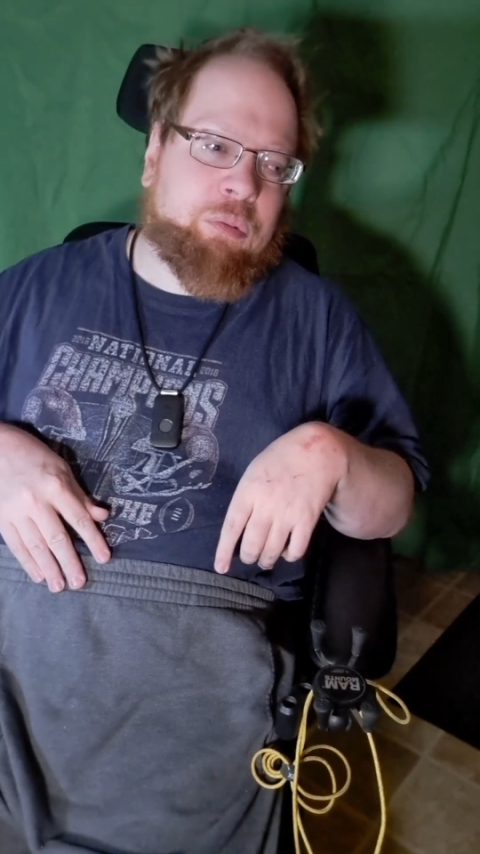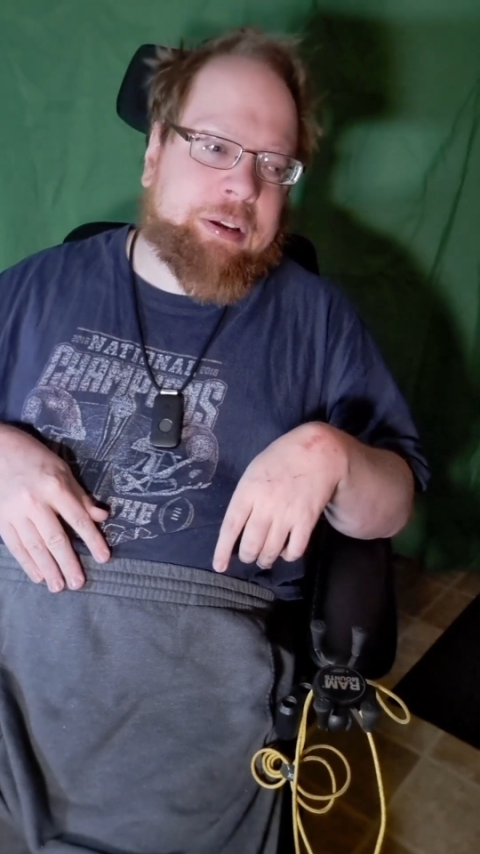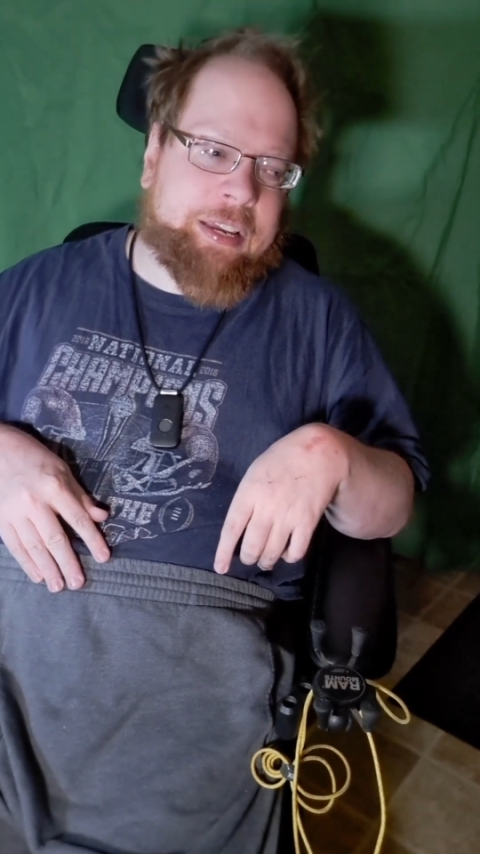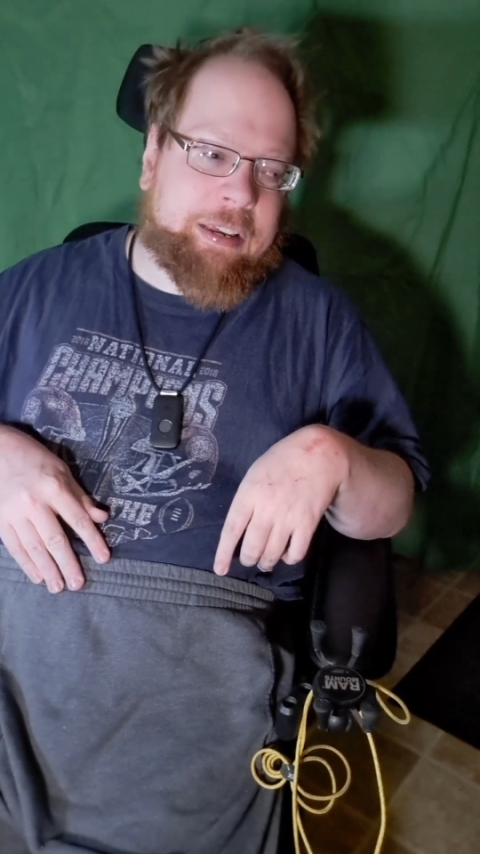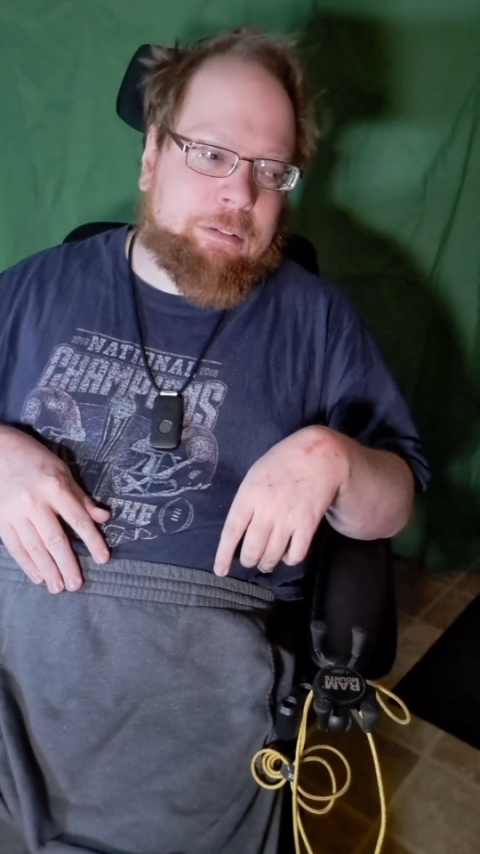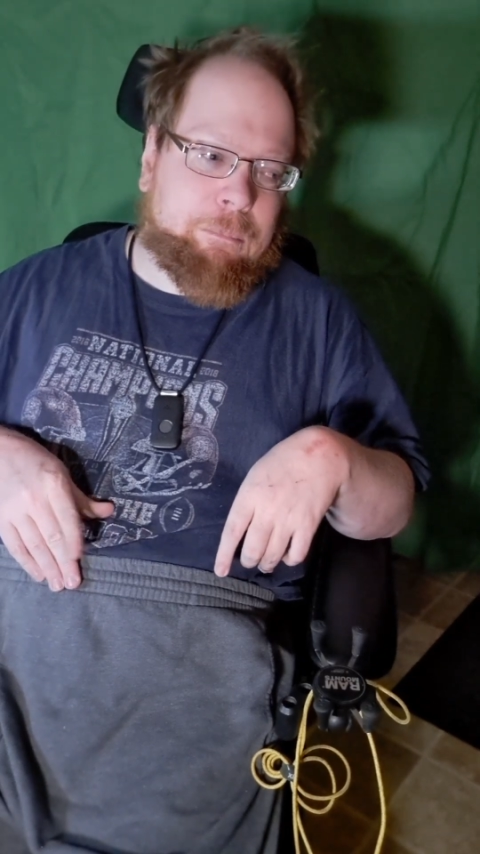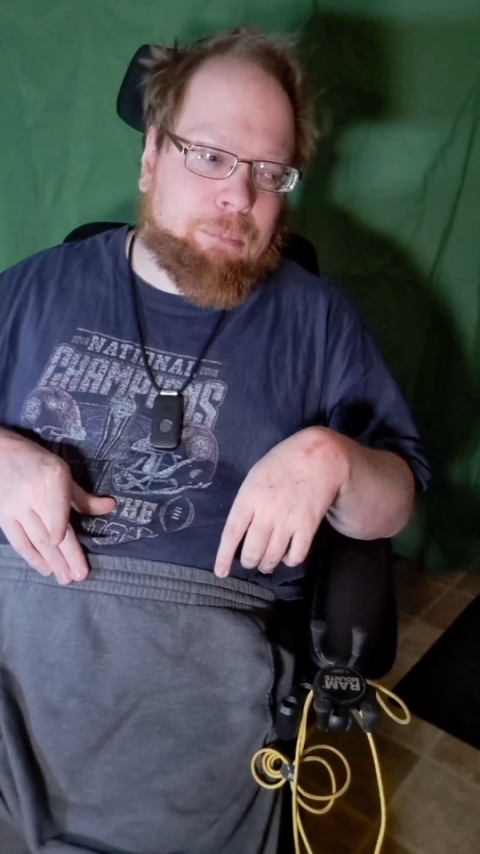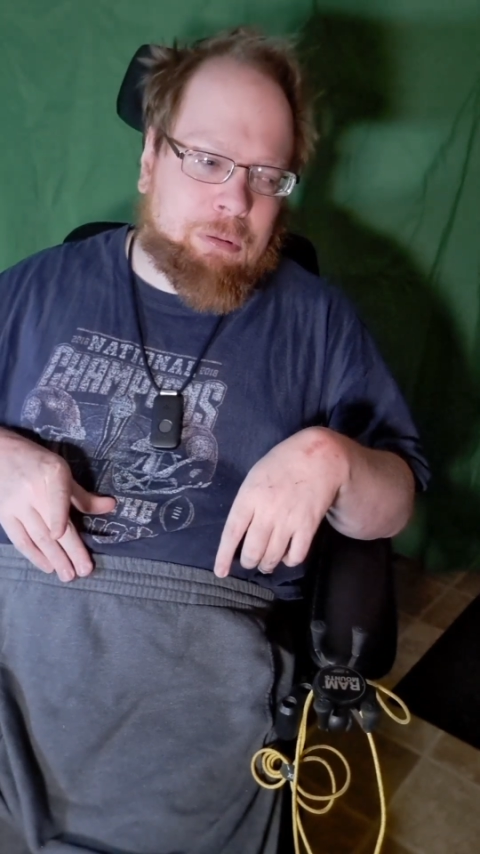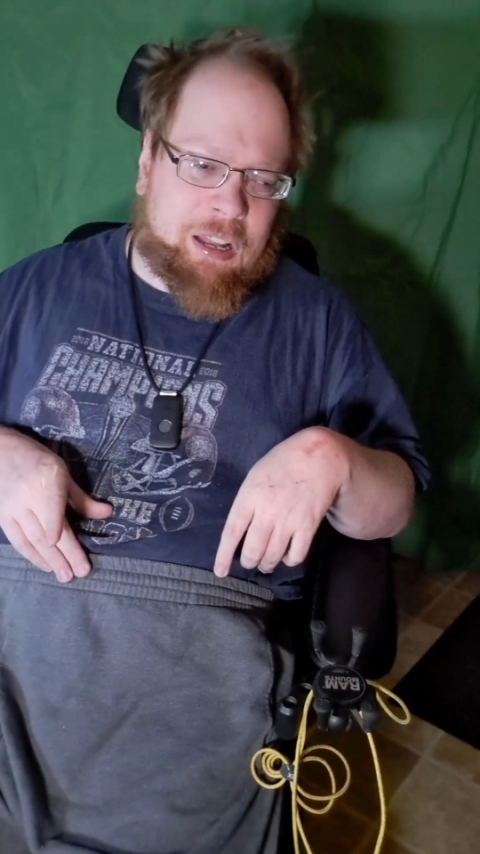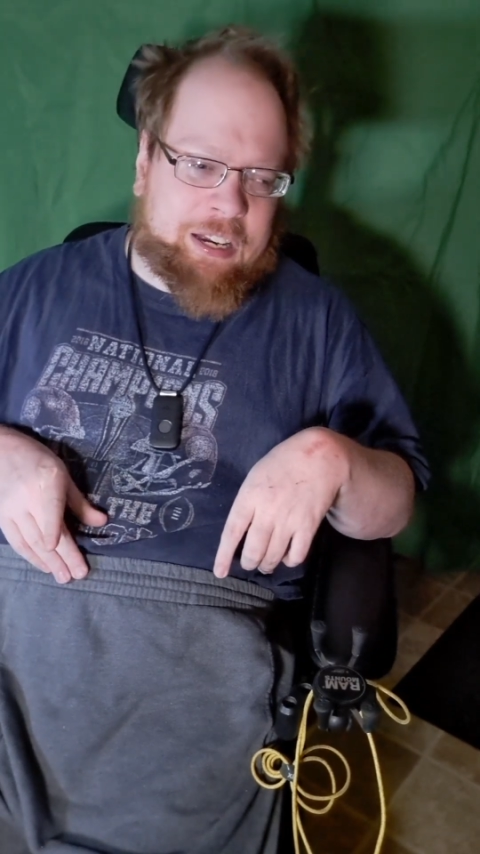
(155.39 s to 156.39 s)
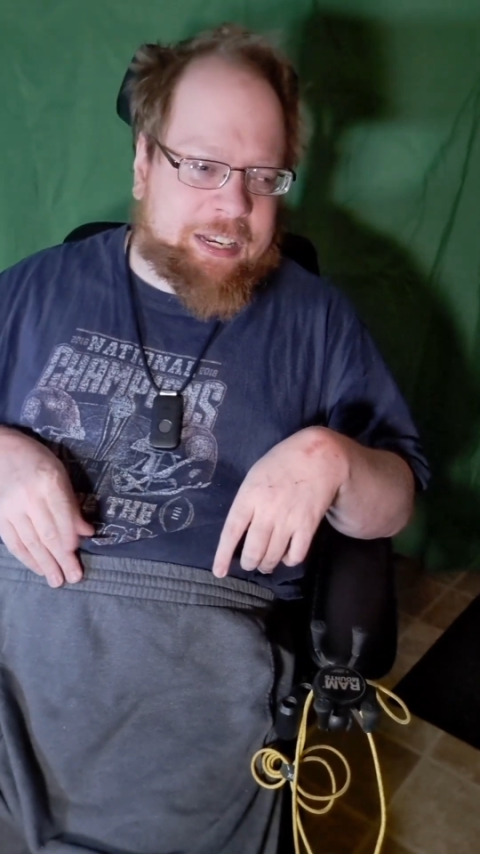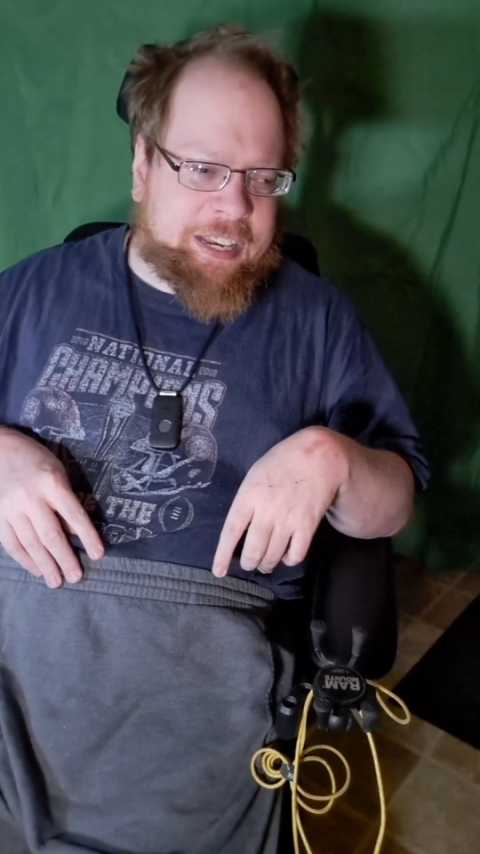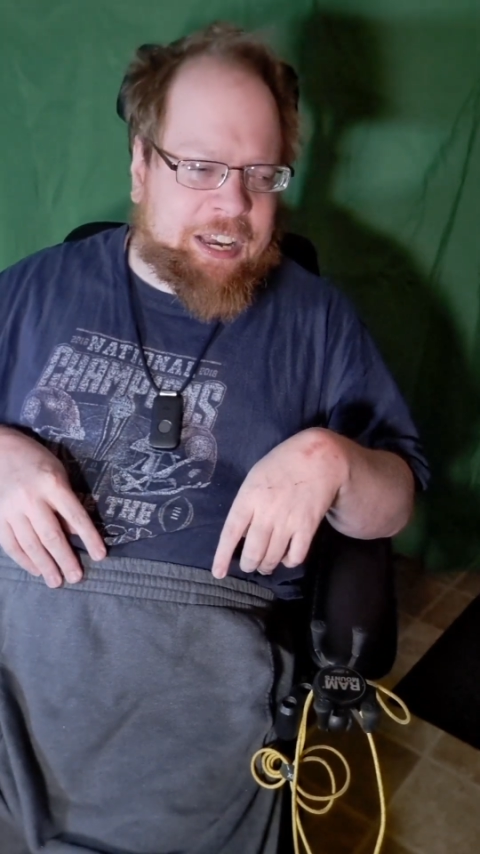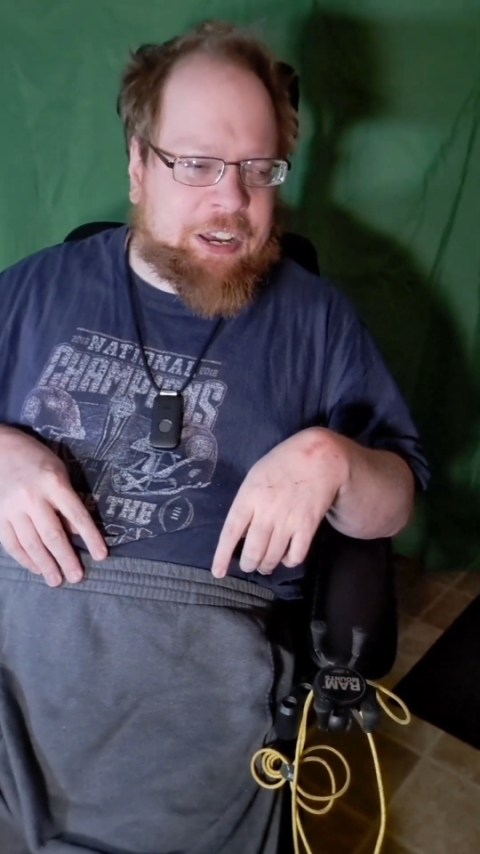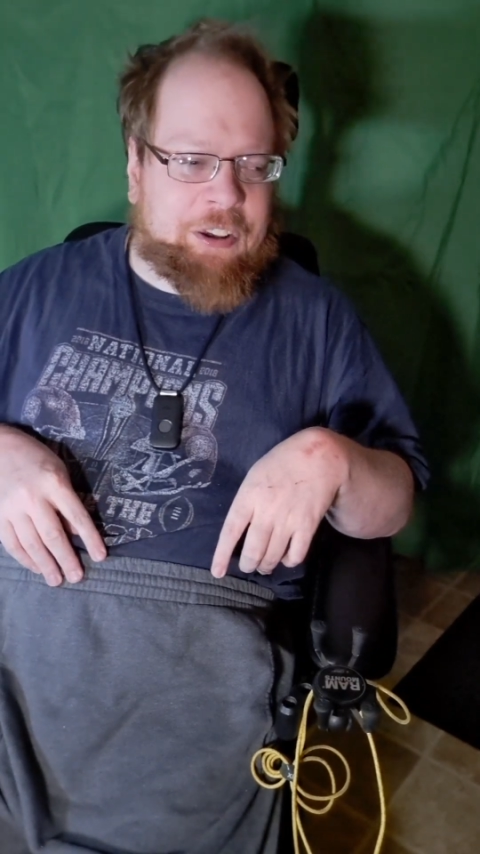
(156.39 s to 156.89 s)
we plug it
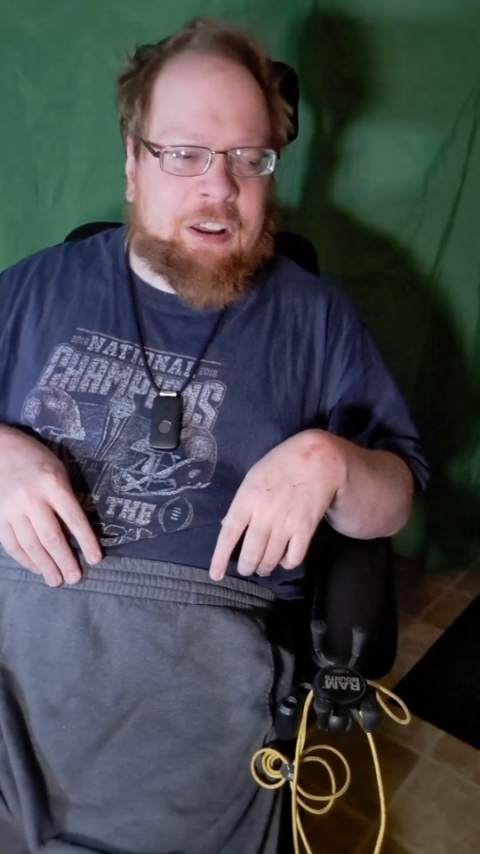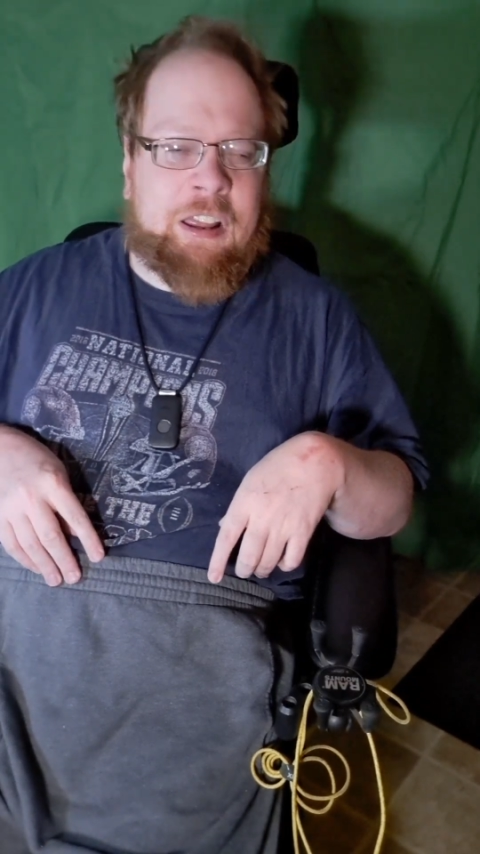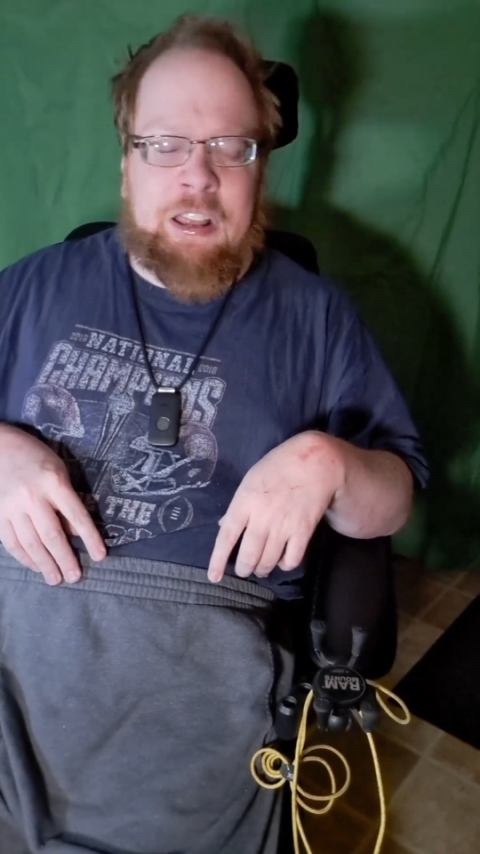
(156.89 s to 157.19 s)
in